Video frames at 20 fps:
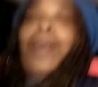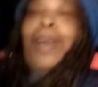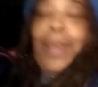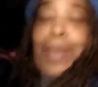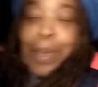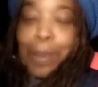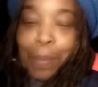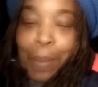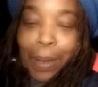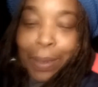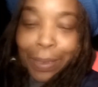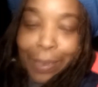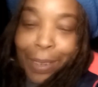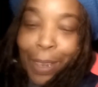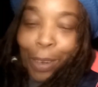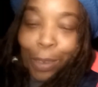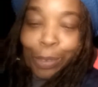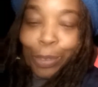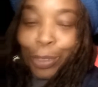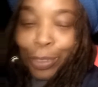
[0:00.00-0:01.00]
I give
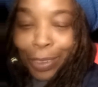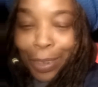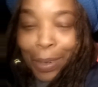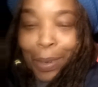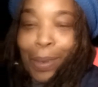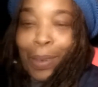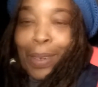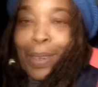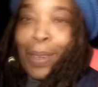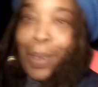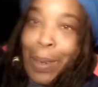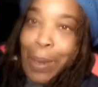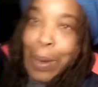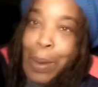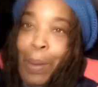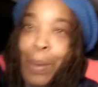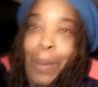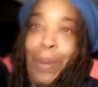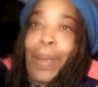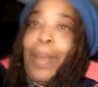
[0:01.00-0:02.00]
myself joke, you
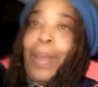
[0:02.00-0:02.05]
know.